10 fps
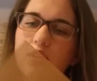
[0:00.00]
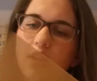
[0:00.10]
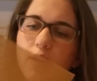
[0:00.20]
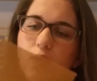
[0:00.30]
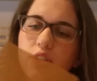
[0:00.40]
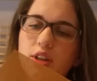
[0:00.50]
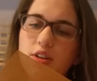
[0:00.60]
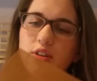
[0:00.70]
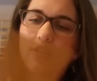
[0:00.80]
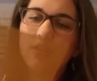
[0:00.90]
I worked on
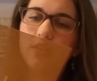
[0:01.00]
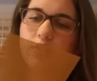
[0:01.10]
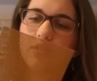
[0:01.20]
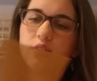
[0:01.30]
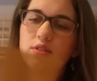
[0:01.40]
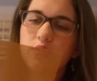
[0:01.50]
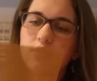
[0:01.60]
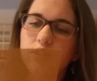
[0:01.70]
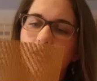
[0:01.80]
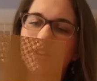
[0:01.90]
her
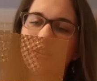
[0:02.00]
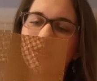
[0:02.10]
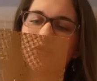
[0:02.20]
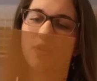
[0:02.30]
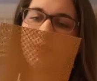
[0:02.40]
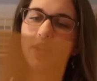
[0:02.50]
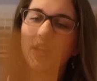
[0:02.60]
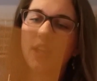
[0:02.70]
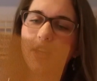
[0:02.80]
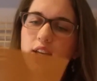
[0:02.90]
on a little trip that
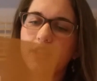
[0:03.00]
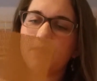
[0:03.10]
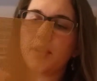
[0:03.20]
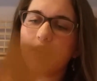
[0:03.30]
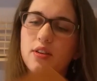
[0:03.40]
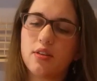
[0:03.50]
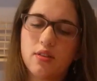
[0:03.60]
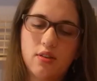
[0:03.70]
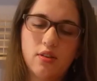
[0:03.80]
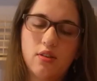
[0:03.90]
I had to make
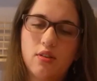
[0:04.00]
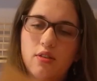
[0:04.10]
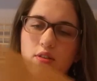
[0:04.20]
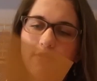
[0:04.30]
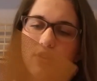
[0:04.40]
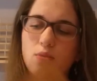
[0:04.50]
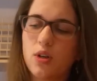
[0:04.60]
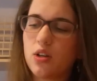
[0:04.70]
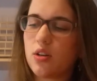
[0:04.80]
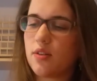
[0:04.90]
for
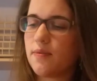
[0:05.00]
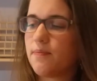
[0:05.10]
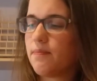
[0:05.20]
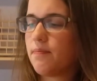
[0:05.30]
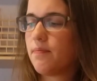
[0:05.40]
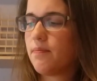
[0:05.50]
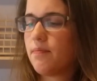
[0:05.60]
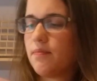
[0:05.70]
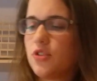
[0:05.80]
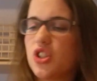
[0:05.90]
work,
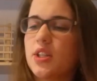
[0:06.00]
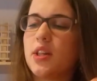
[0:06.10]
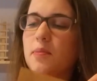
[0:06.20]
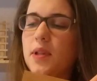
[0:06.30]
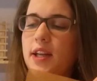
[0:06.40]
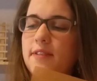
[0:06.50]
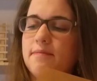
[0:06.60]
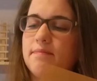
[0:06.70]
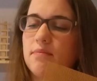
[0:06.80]
just on the plane.